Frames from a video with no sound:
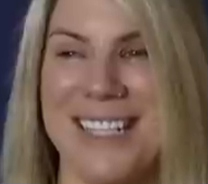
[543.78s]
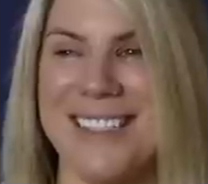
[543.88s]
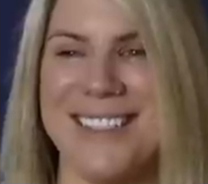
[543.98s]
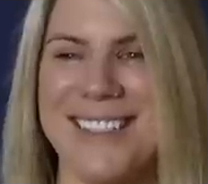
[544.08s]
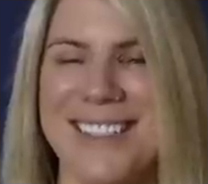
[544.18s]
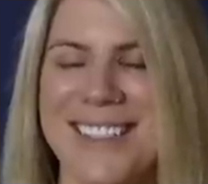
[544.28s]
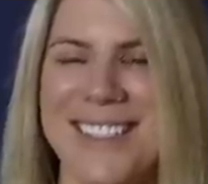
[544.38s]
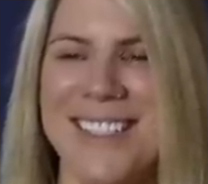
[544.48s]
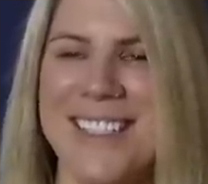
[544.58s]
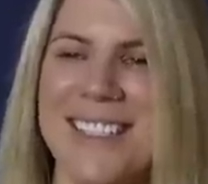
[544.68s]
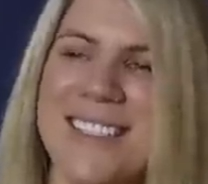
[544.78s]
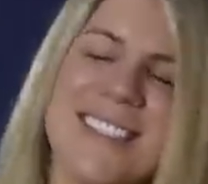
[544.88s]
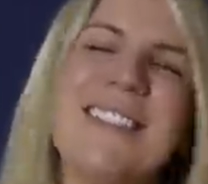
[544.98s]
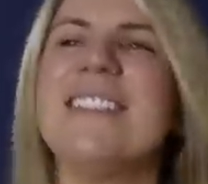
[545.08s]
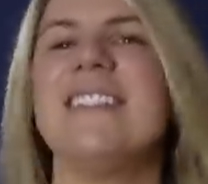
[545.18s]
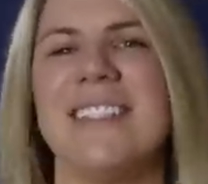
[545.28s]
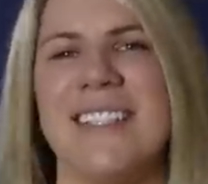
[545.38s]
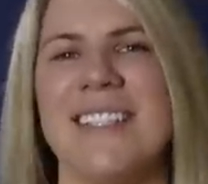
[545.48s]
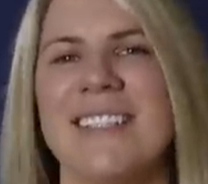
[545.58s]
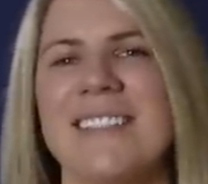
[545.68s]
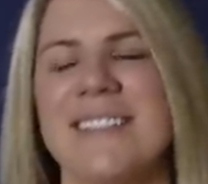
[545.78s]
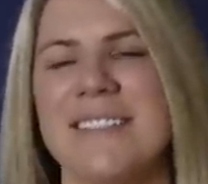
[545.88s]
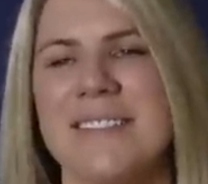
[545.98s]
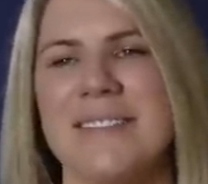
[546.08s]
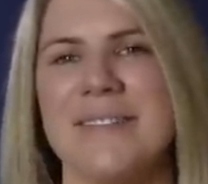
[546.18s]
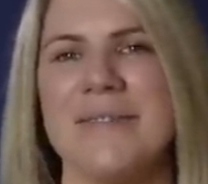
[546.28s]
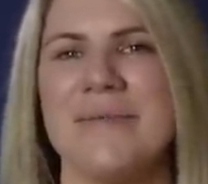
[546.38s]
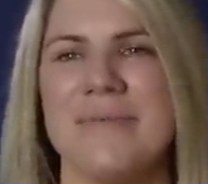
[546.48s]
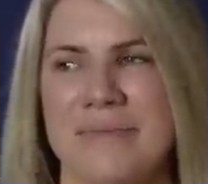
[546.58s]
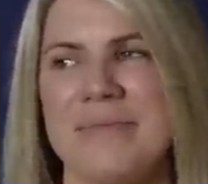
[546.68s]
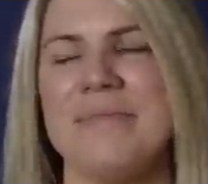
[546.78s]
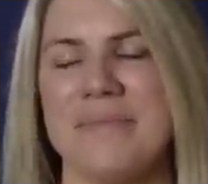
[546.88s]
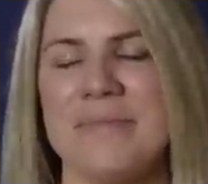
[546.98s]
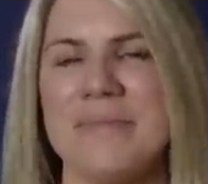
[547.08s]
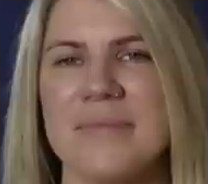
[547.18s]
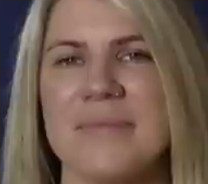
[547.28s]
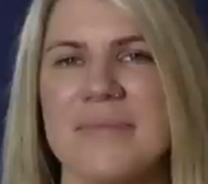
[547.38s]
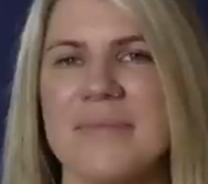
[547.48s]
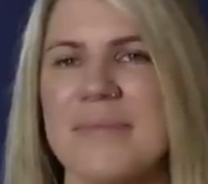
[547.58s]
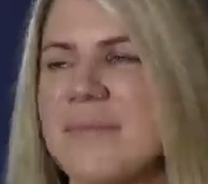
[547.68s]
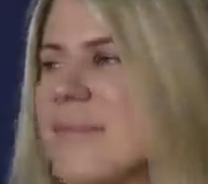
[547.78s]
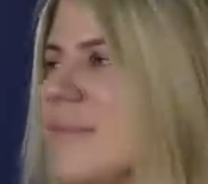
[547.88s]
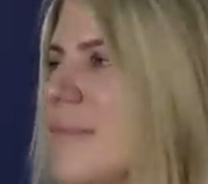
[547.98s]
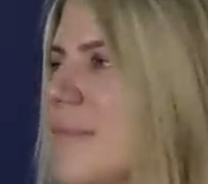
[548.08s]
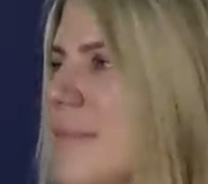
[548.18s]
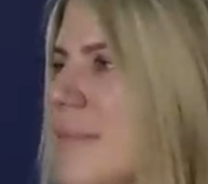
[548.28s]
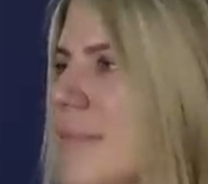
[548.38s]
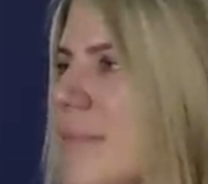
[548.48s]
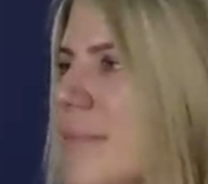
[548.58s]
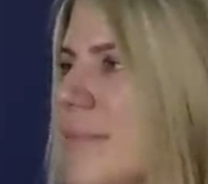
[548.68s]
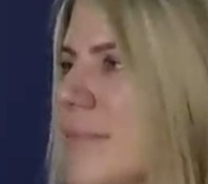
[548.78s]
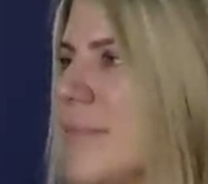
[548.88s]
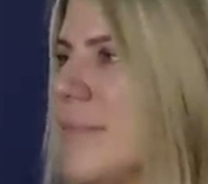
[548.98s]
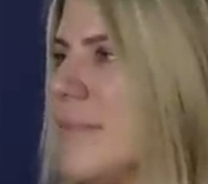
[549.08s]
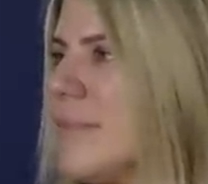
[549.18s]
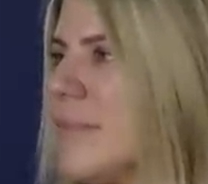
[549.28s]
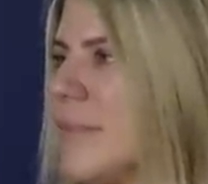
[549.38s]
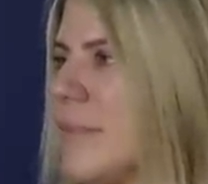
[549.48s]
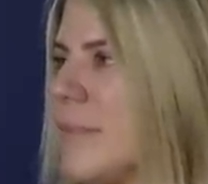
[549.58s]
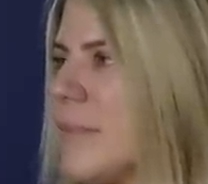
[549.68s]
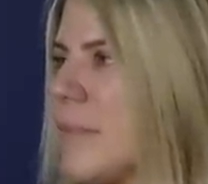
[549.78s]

No words are spoken by the person on screen.